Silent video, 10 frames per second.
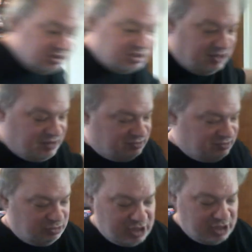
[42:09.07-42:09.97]
of having to
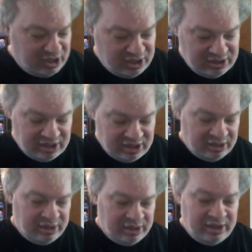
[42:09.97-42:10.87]
rely on
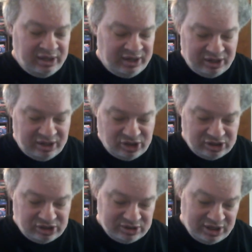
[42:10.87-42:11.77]
an
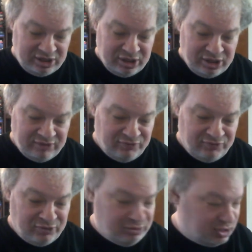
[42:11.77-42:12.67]
annotation, and to get
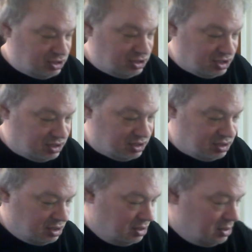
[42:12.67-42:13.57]
further into the code
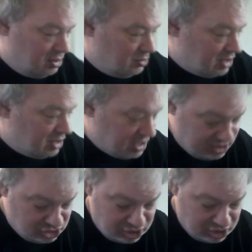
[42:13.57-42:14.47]
what I had to
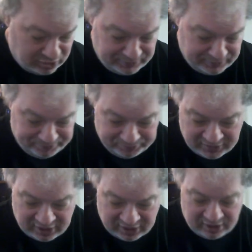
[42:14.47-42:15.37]
show.
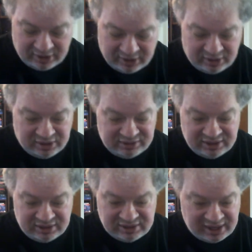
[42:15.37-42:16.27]
This
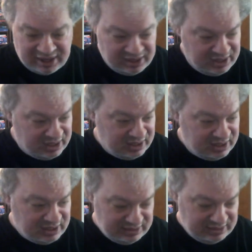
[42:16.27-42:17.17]
is a
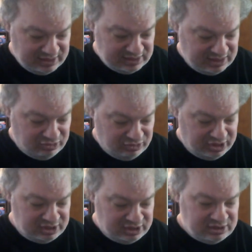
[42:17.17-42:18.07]
Disney
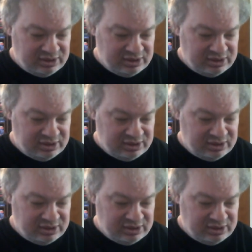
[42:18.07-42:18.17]
release.